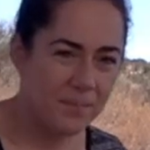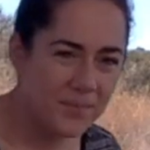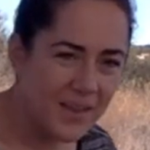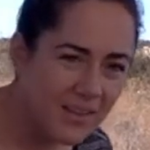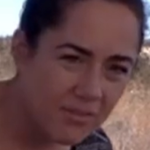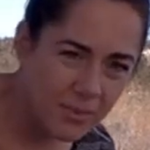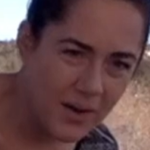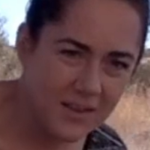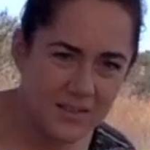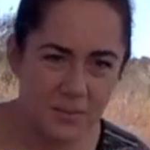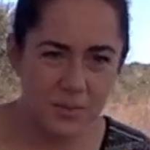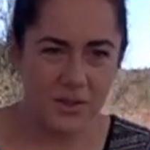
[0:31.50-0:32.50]
If
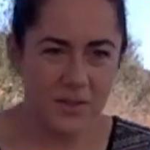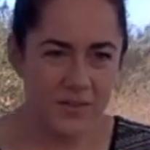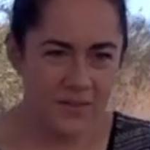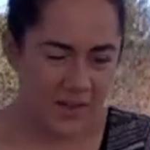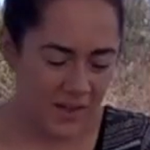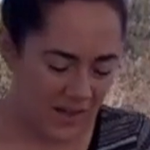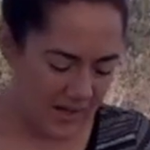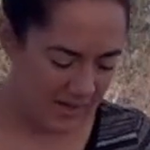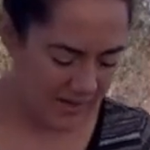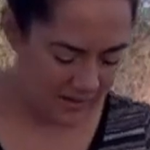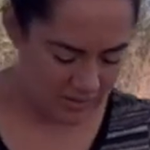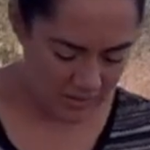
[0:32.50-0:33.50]
possible, I
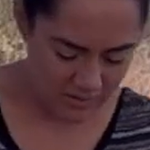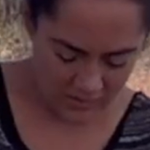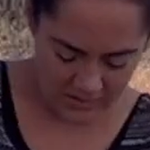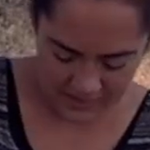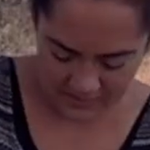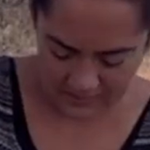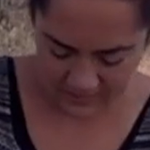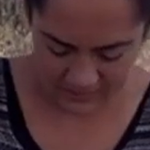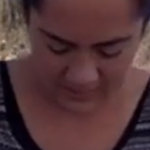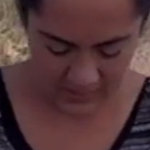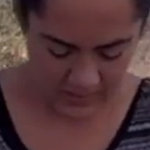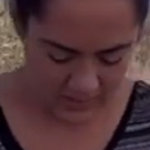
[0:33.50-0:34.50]
like to do this.
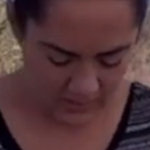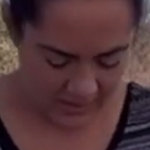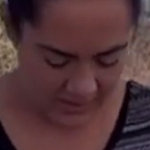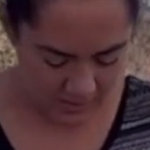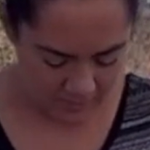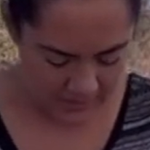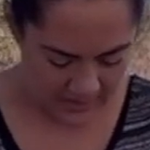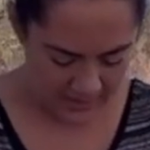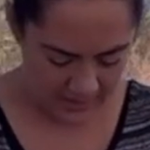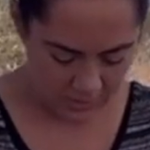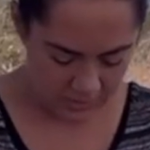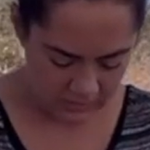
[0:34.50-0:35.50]
Line up my
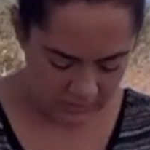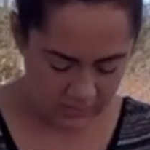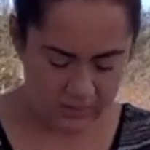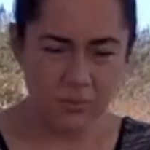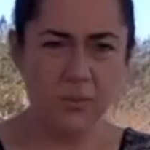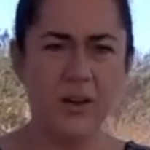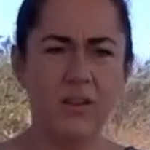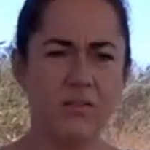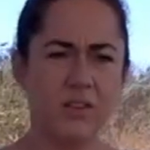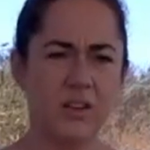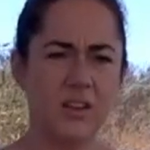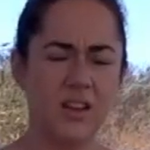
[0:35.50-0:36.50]
ankles, one in
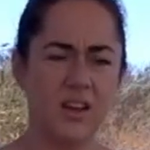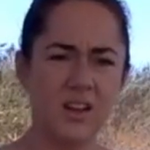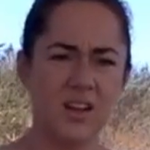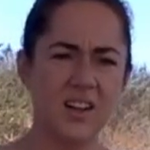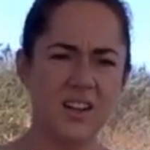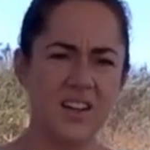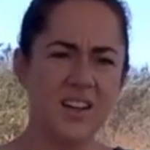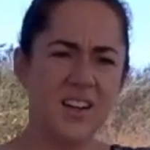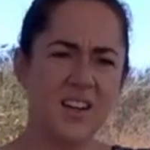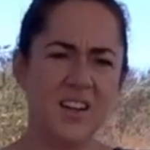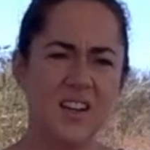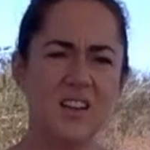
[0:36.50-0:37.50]
front of the other.
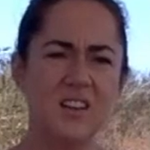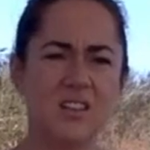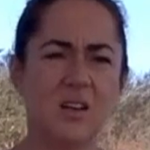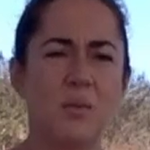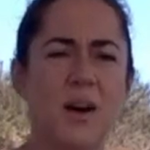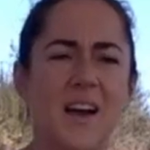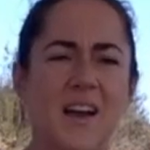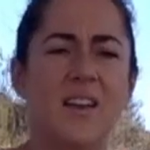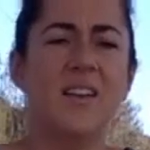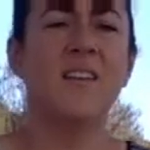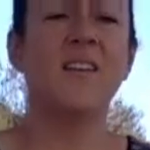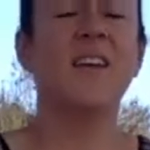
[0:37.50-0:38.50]
Knees are wide.
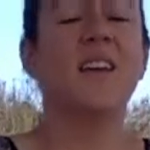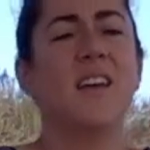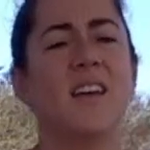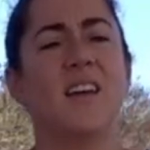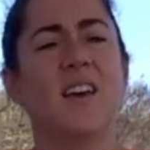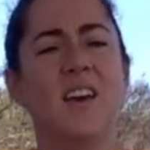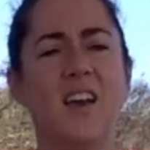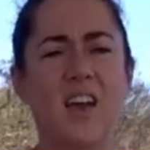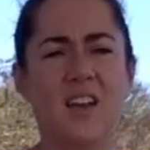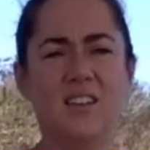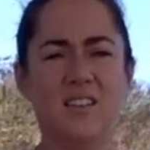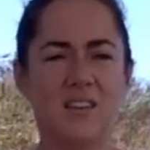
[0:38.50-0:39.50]

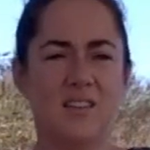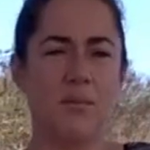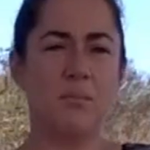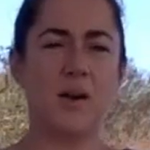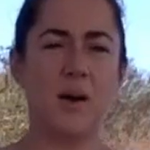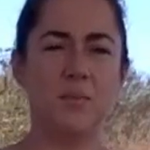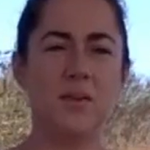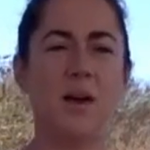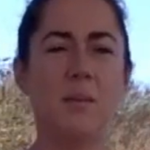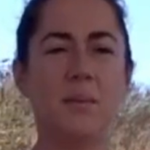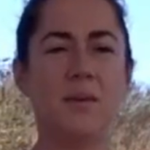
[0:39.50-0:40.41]
And since I'm propped up,